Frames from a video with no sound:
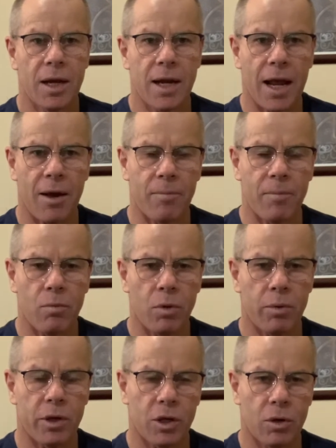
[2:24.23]
Now,
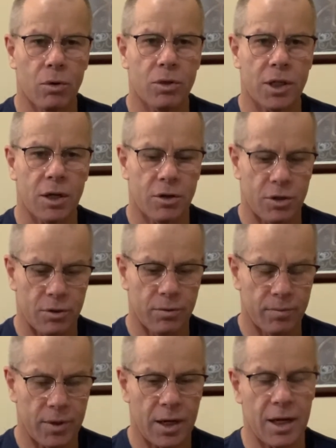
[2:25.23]
what you could also do,
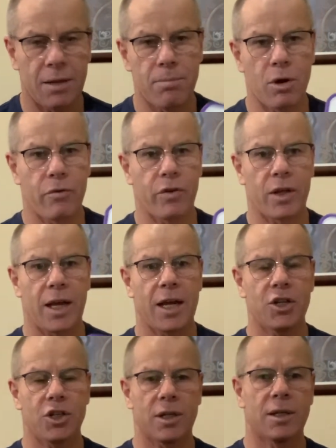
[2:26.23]
another
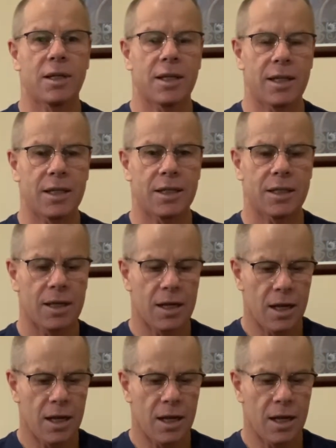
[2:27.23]
modification, is